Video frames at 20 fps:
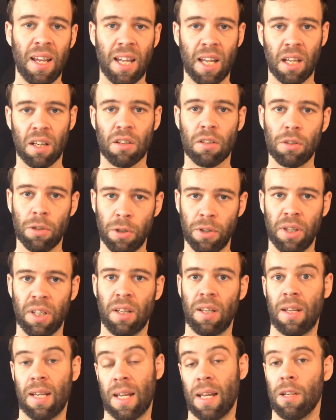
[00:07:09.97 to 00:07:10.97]

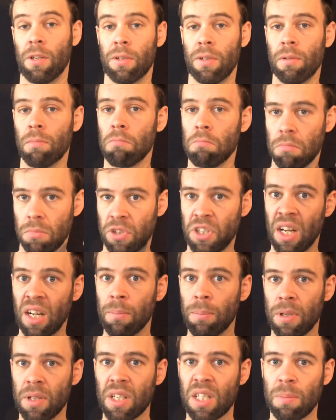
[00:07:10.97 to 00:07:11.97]
including how to set
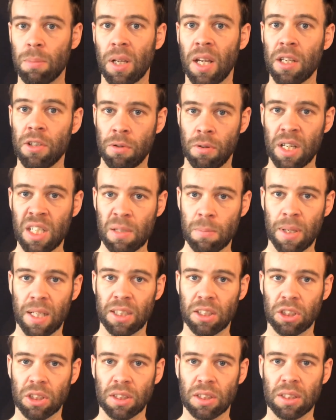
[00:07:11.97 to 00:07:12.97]
up and display trust
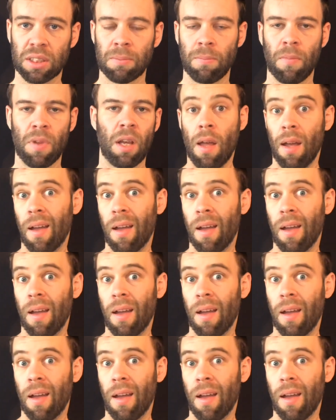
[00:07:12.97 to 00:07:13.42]
badges,